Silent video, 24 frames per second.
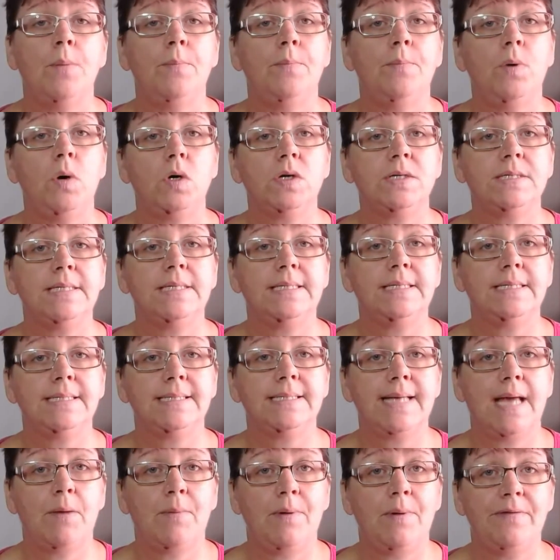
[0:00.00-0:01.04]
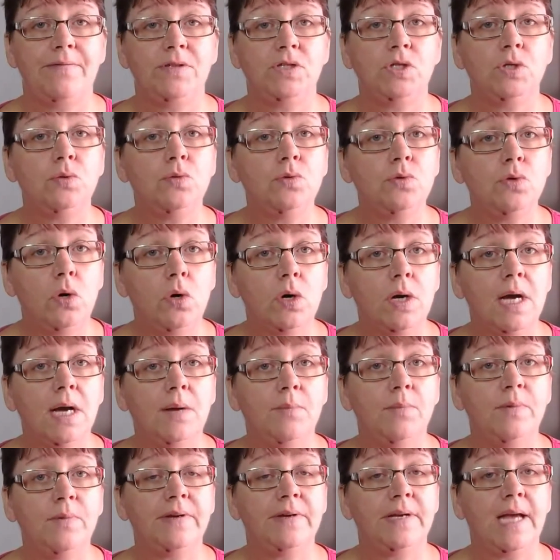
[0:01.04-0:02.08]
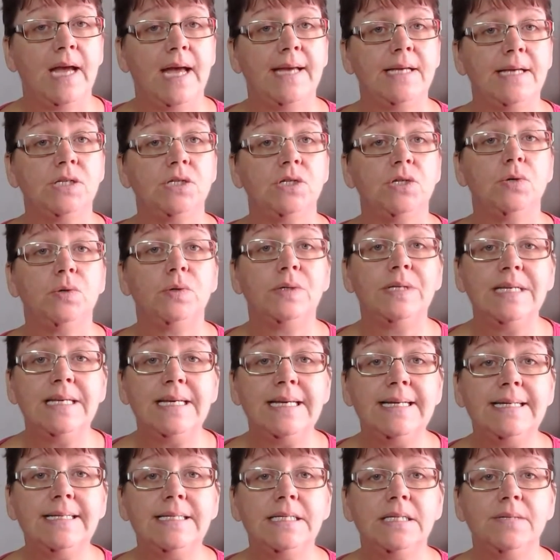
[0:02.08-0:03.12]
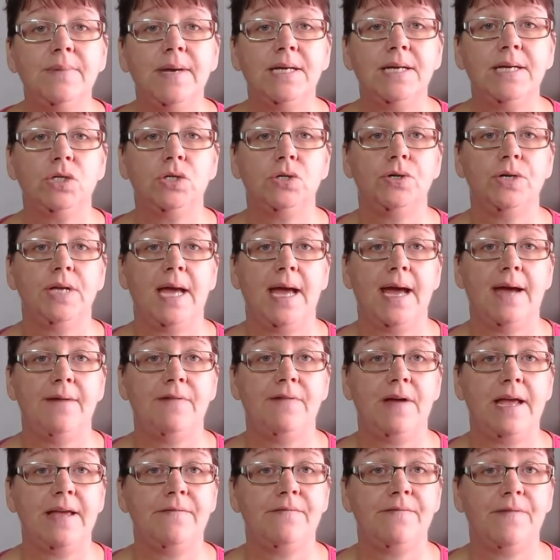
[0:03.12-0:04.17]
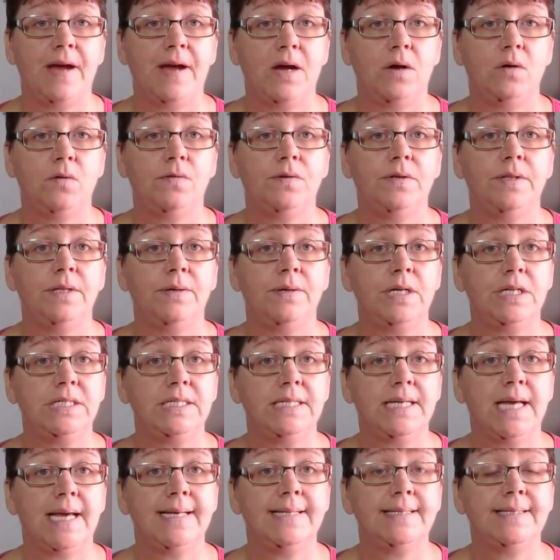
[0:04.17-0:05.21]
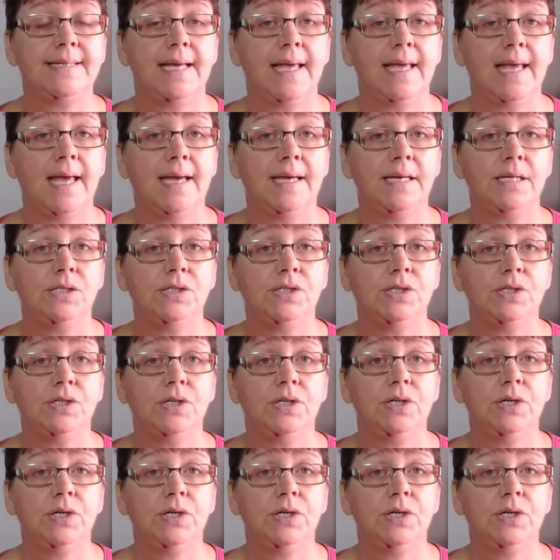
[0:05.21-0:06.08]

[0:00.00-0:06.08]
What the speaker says: Bock cylinders, however, do not come with a gauge, so you'll need to make sure you have a valve that contains a gauge.